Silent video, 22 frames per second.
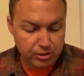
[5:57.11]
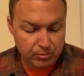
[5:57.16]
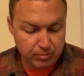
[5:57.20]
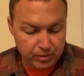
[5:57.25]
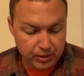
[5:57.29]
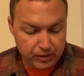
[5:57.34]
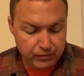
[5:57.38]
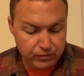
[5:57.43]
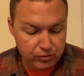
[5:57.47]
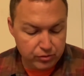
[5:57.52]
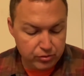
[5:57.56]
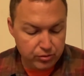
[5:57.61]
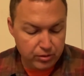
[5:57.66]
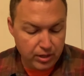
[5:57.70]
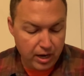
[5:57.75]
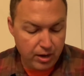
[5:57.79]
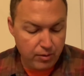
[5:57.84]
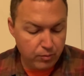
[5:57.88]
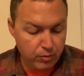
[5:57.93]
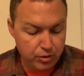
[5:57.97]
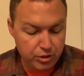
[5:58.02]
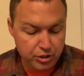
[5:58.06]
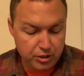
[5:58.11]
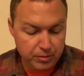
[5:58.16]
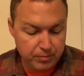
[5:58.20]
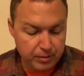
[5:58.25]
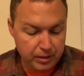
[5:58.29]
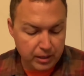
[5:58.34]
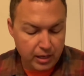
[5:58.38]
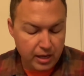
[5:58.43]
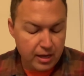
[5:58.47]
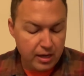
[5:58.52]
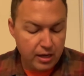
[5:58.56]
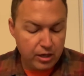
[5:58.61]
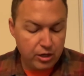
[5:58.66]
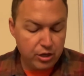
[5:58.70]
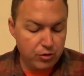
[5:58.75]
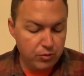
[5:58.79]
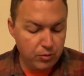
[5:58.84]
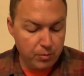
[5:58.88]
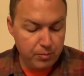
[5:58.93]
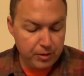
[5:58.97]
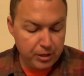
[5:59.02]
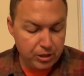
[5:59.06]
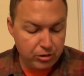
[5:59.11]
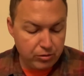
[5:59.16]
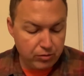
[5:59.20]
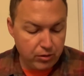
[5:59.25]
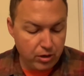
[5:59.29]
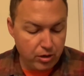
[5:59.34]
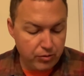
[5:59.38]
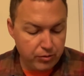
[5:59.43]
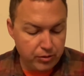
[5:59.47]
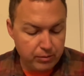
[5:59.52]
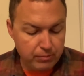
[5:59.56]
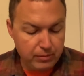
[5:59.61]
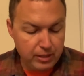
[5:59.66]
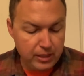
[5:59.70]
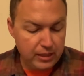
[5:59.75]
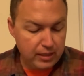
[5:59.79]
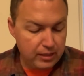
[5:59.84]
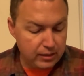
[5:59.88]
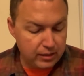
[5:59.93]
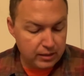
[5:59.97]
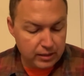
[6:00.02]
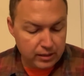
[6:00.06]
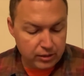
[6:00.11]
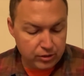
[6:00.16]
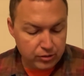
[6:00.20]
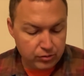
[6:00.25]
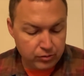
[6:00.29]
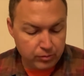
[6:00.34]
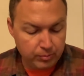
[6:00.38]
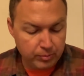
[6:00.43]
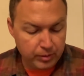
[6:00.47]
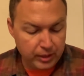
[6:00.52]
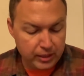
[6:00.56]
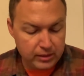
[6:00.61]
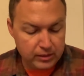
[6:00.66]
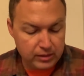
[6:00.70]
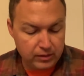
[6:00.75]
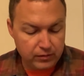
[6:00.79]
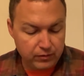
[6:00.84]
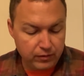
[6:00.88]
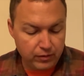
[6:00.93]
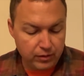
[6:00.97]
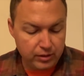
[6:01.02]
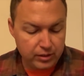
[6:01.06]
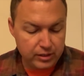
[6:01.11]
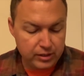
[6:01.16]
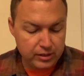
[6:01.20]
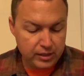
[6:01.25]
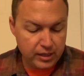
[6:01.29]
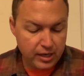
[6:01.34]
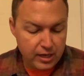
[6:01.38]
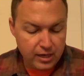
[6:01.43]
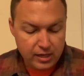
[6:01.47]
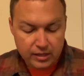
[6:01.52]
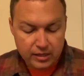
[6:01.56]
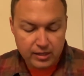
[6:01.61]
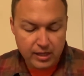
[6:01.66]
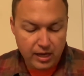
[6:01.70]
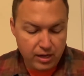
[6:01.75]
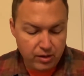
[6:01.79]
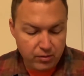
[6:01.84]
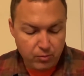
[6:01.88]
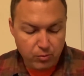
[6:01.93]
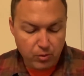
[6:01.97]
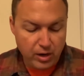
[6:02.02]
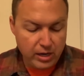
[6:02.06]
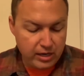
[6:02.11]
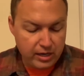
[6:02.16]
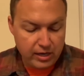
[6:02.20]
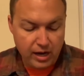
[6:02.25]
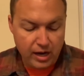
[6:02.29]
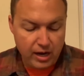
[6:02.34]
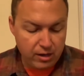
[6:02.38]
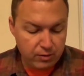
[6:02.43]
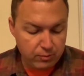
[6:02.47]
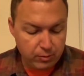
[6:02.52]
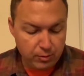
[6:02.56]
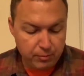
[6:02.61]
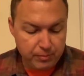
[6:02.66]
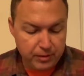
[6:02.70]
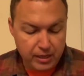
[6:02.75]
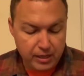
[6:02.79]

But if you do not worship it, you will be thrown immediately into a blazing furnace. Then what God will be